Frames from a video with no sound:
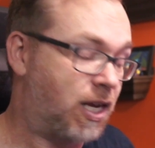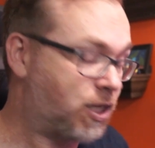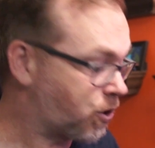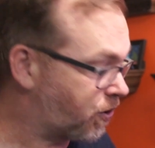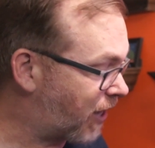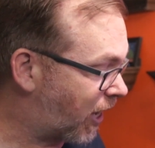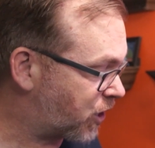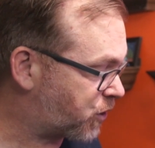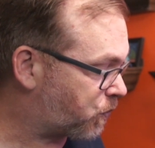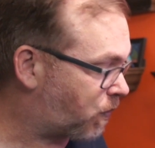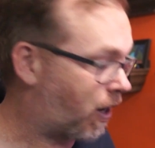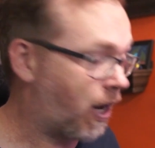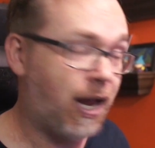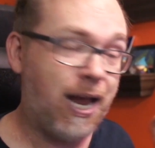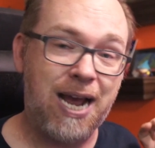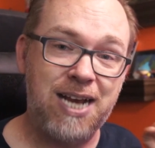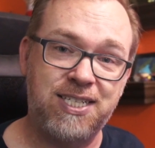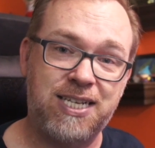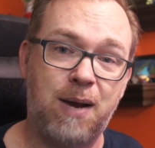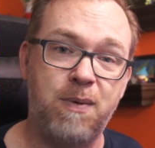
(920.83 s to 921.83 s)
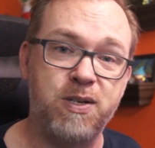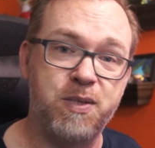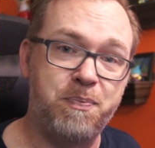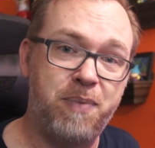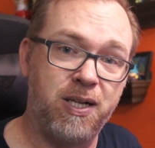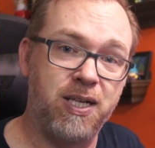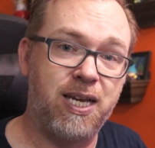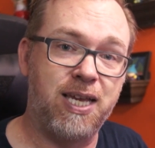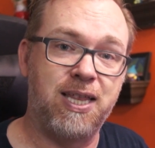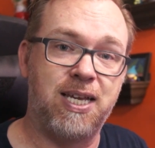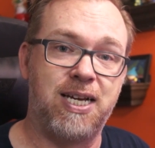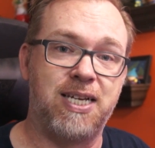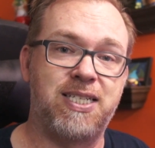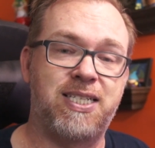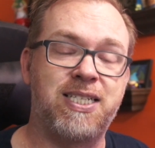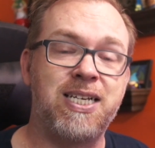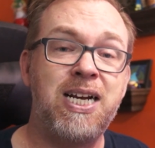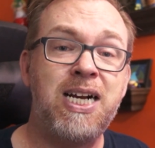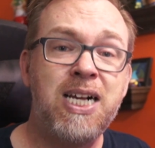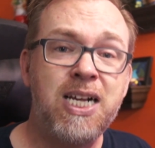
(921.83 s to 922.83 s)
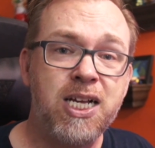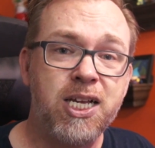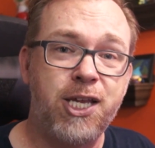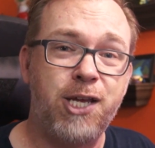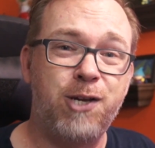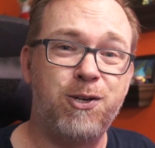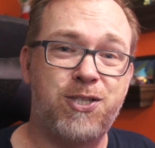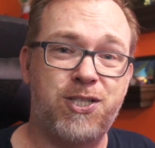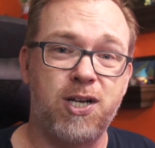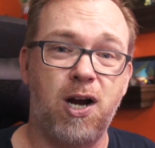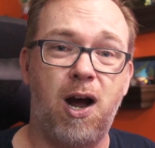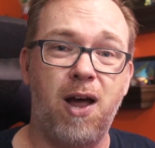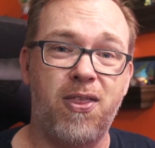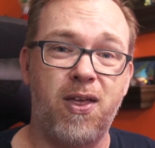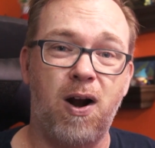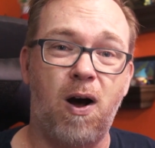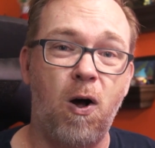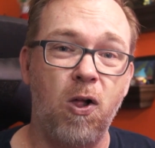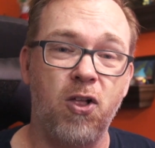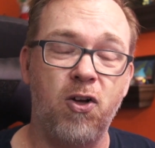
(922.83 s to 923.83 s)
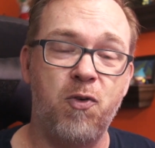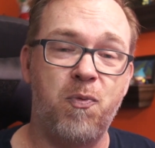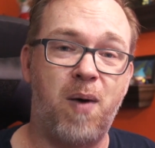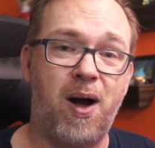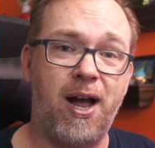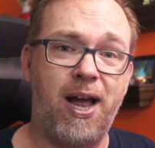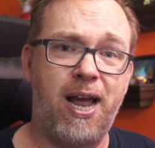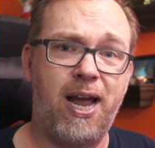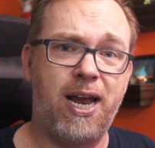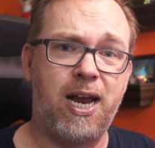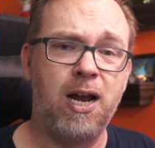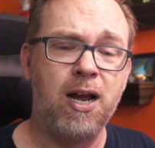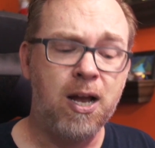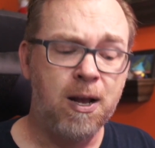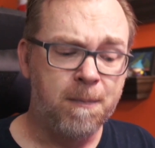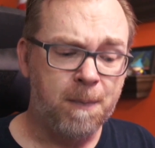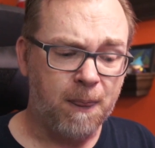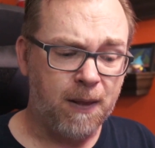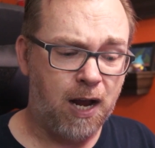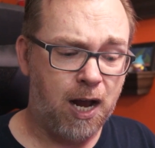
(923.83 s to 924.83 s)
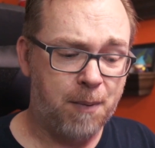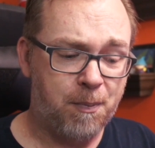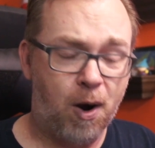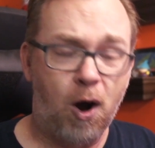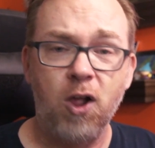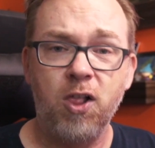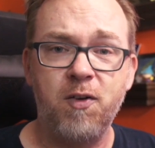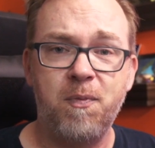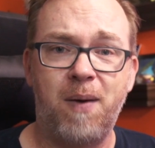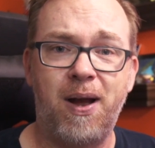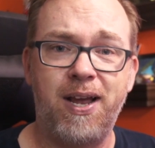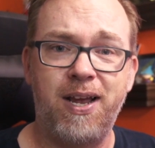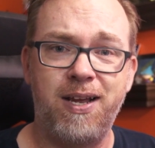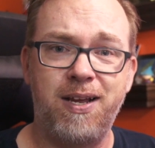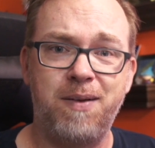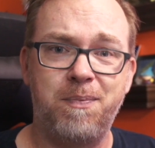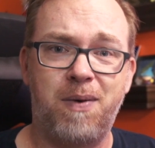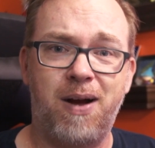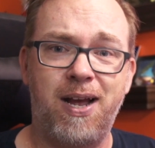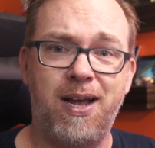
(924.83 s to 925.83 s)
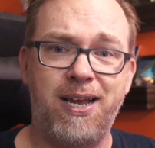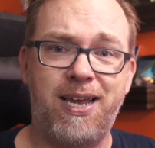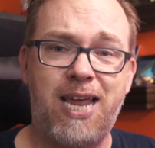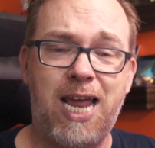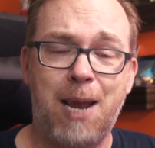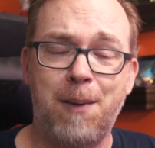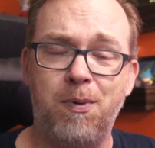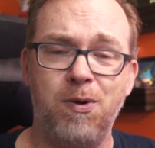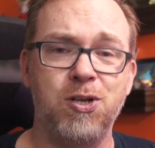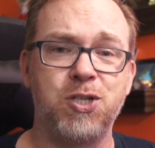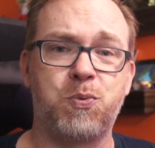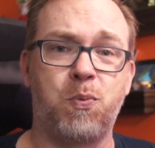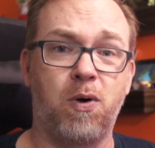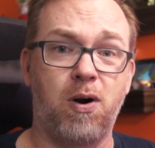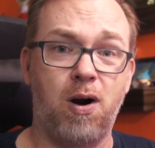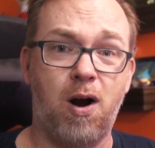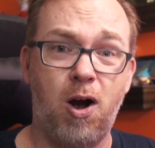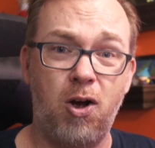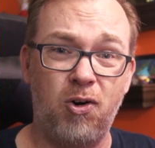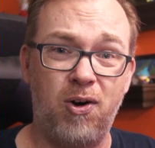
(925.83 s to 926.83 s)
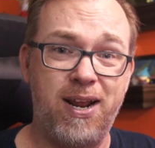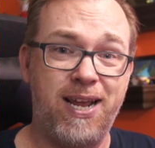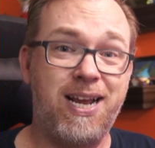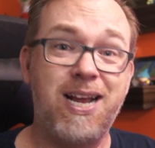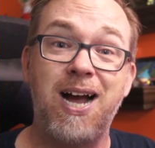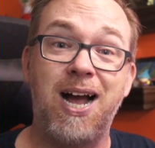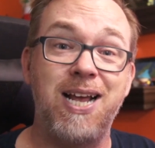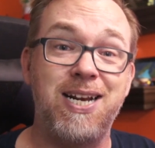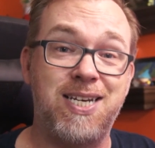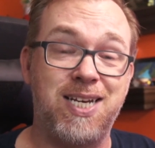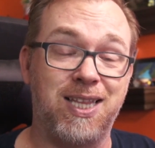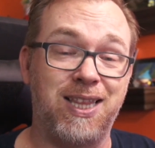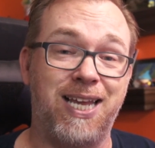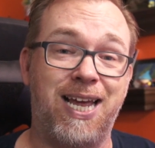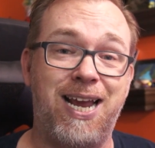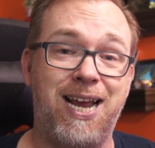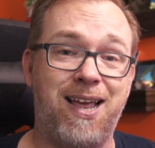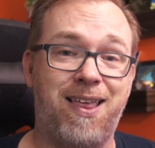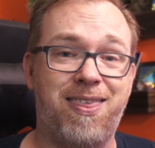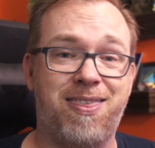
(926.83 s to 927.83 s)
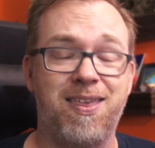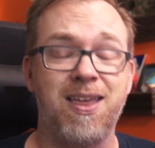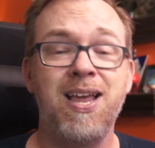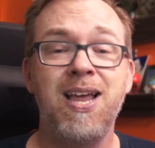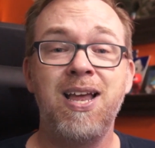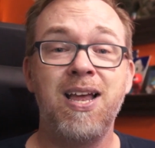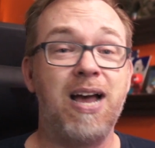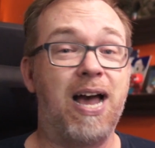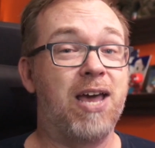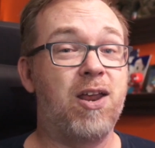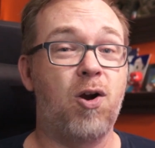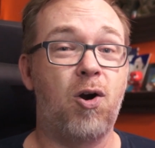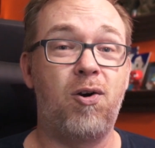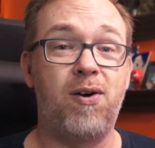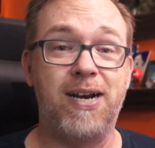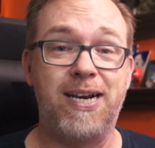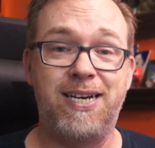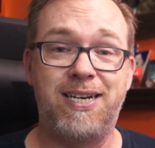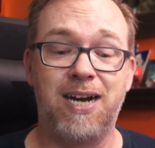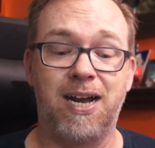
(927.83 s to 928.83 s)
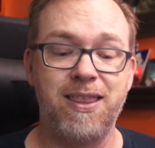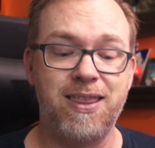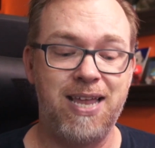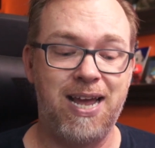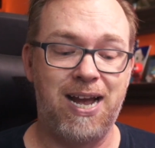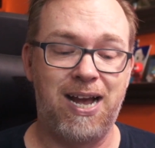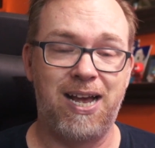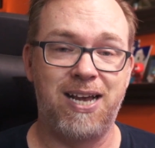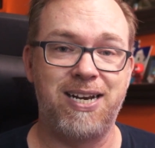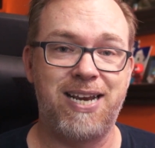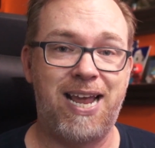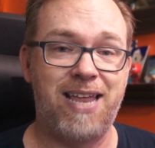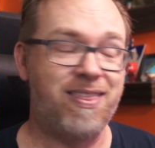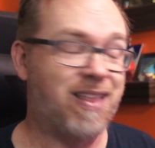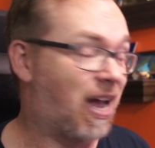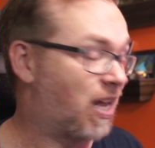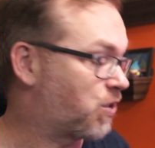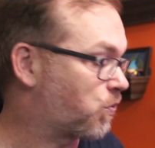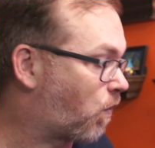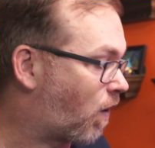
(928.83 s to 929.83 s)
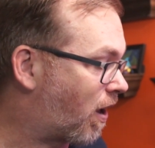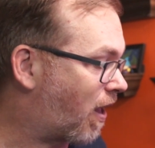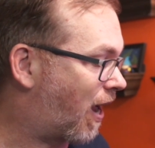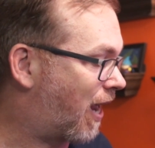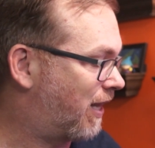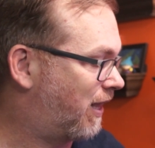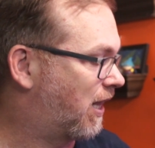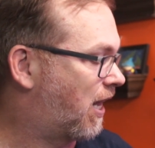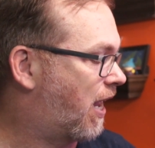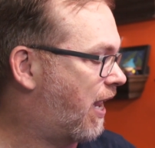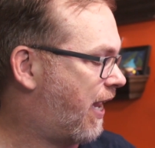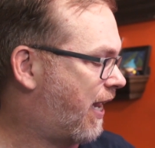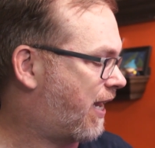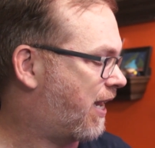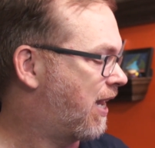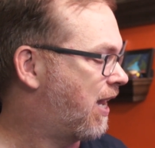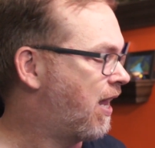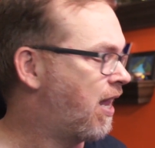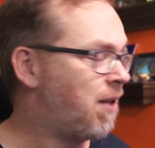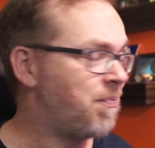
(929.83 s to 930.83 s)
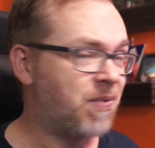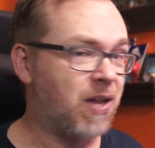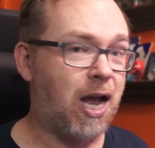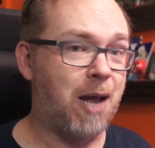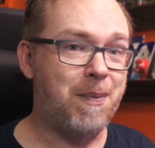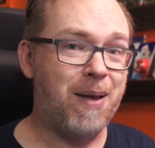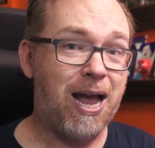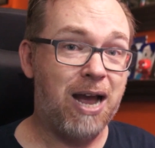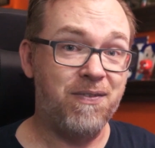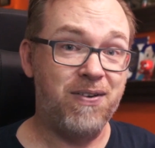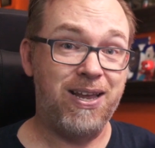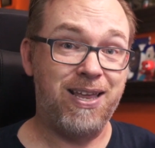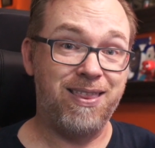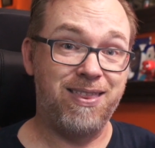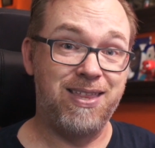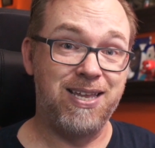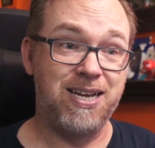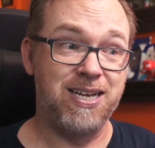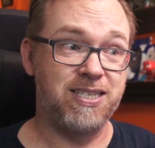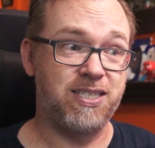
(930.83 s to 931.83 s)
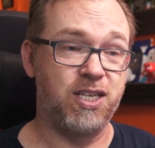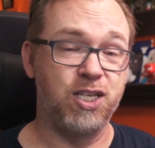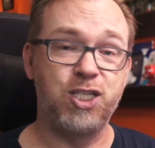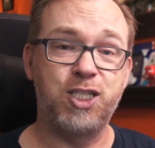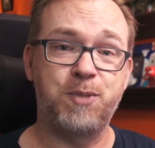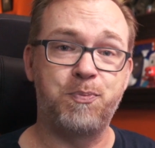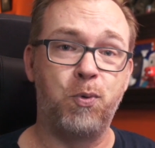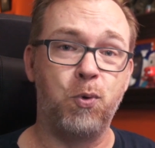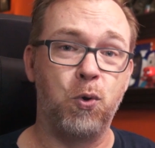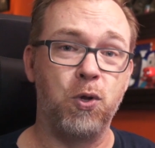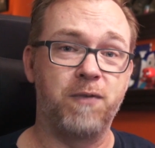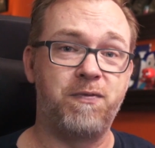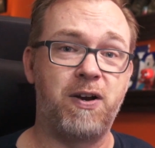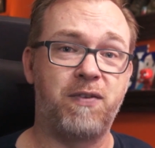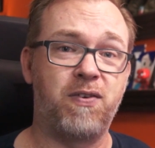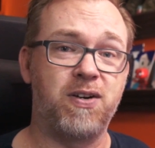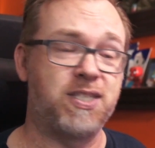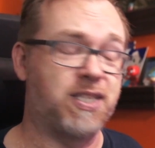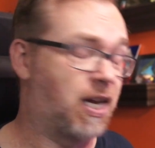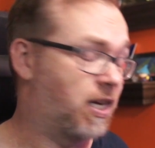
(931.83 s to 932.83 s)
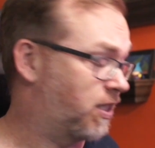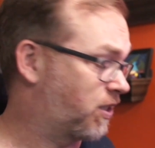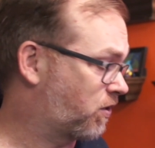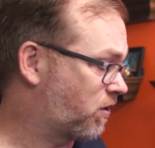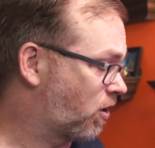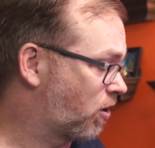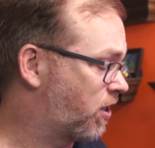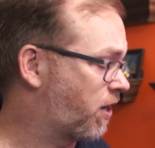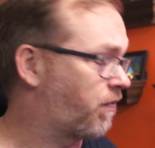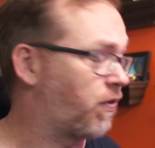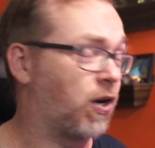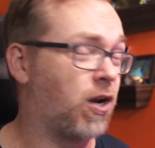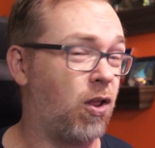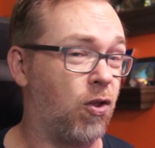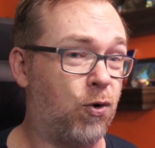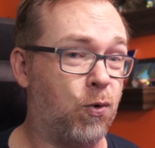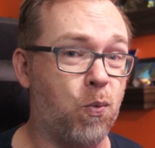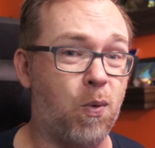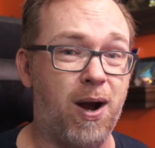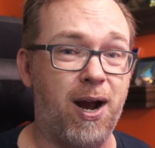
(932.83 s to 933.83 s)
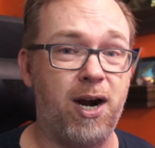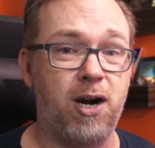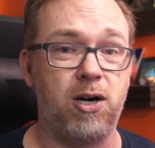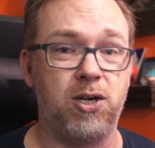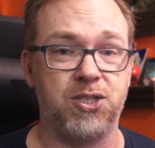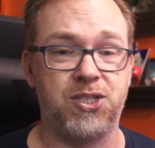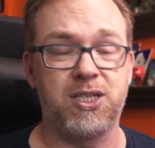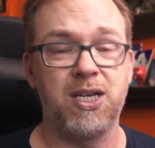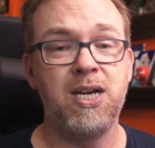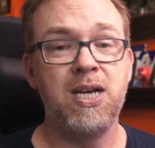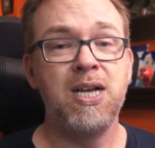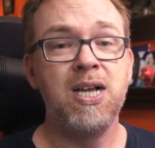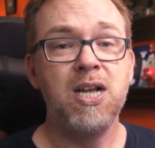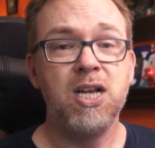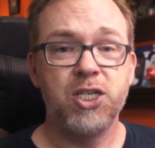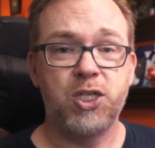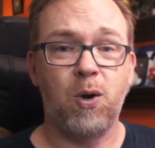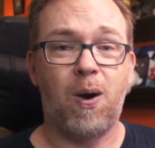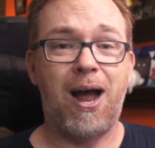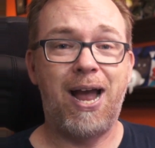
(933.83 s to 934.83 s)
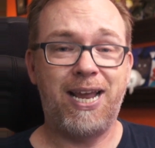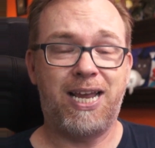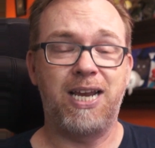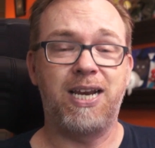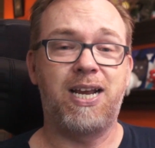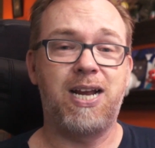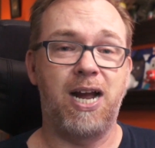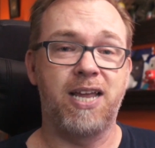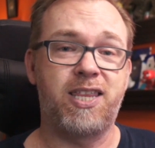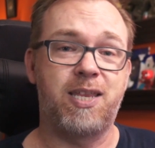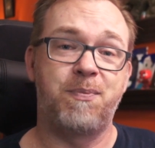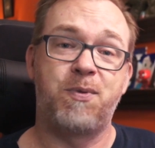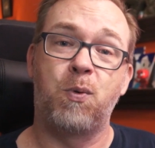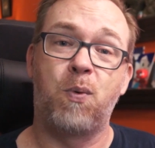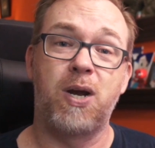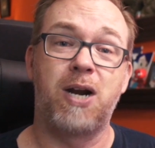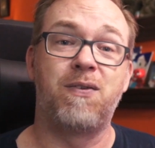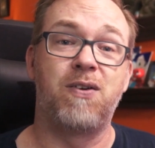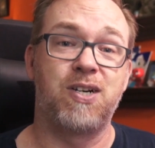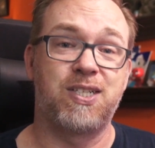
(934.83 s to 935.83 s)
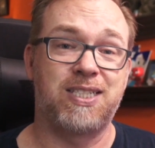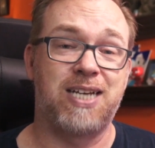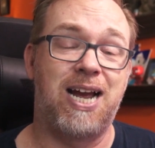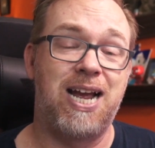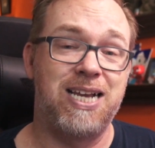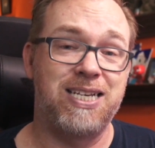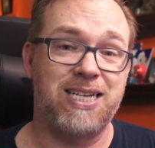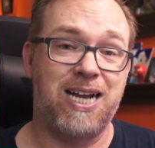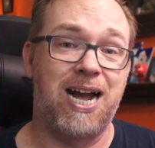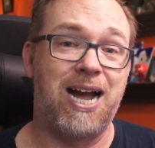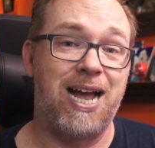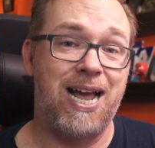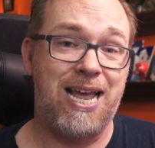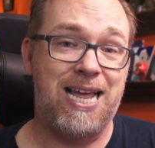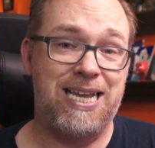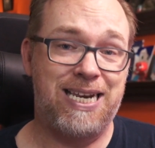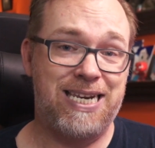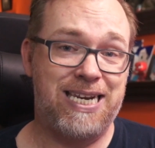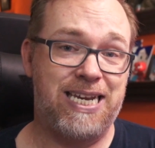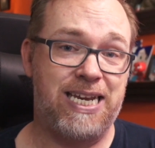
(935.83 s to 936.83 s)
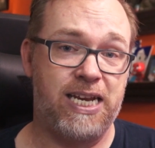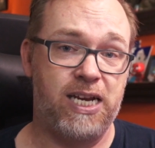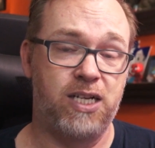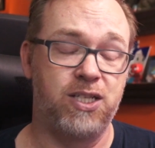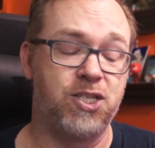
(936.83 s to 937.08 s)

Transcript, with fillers: So that's why as I was building this, you saw that all of my um, all of my my cables were already cut to length I'd already done that, and that's why I like um, having this the spool of different sizes or different colored wires, so I can cut them to whatever size I need.